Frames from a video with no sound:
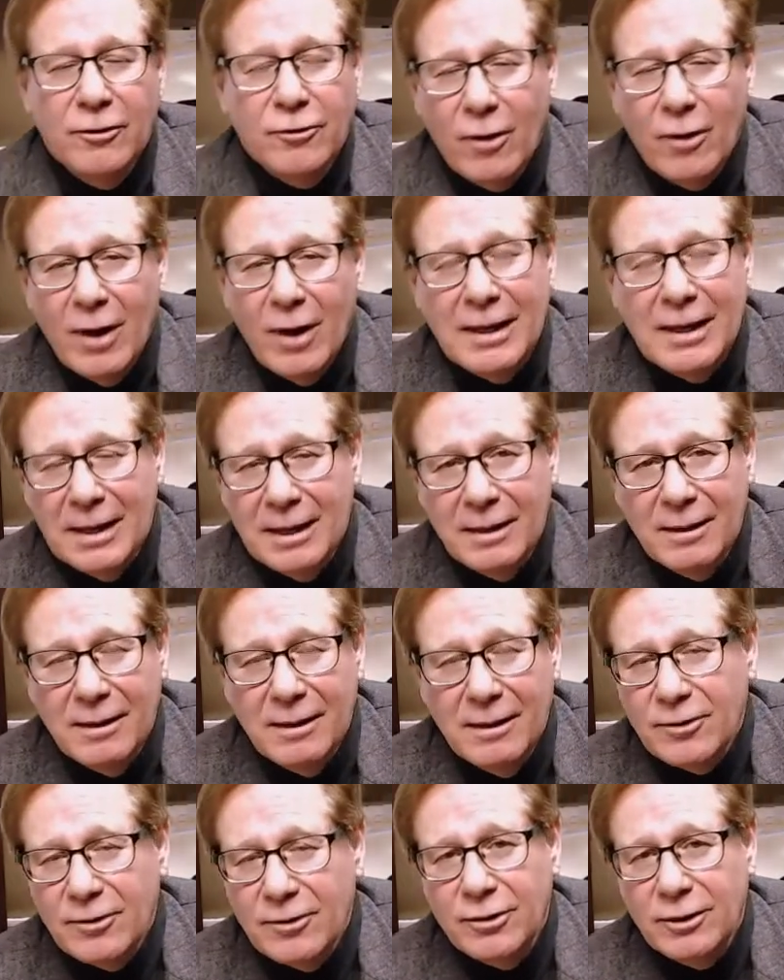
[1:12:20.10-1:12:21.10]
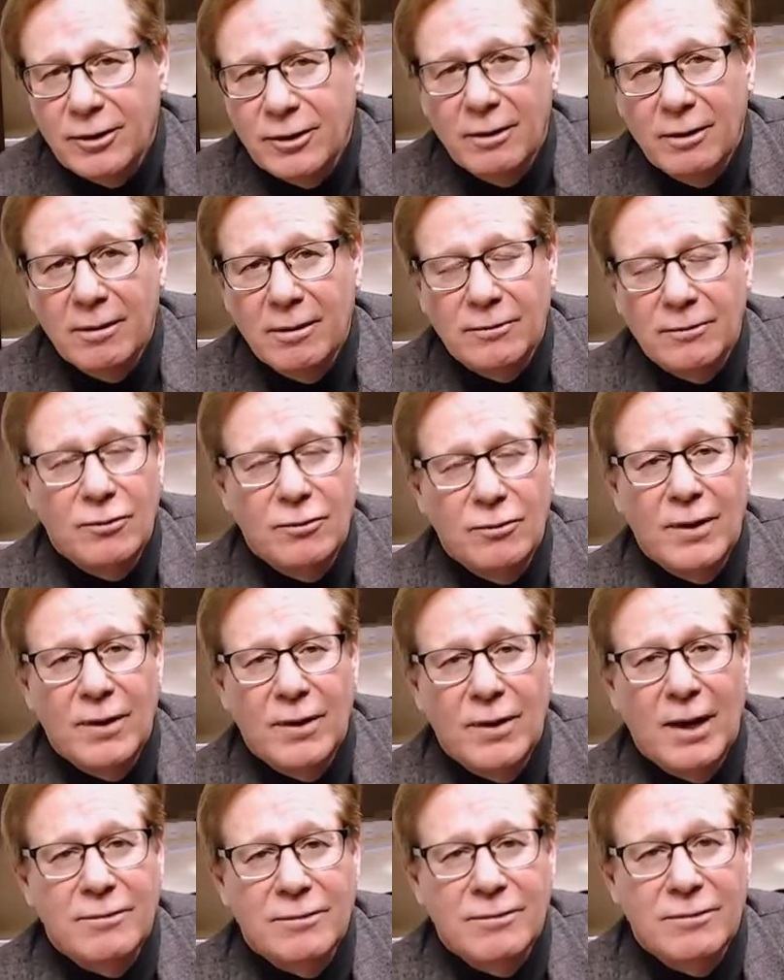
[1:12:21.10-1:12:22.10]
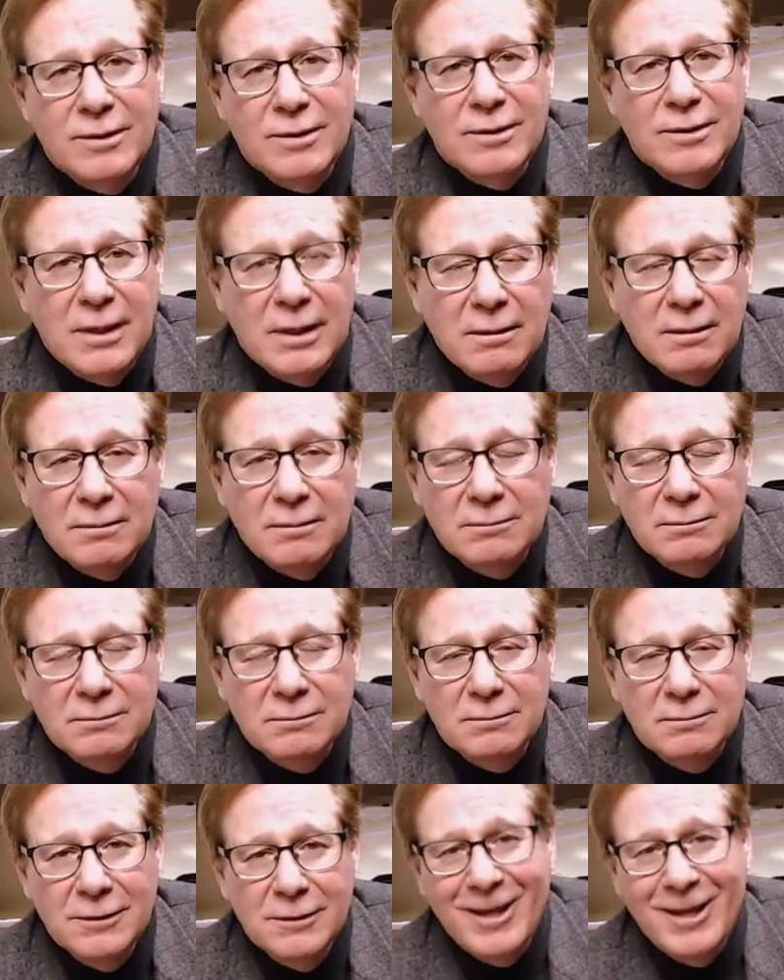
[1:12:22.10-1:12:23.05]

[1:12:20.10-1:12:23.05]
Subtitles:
are you going to try it again next year in 2016?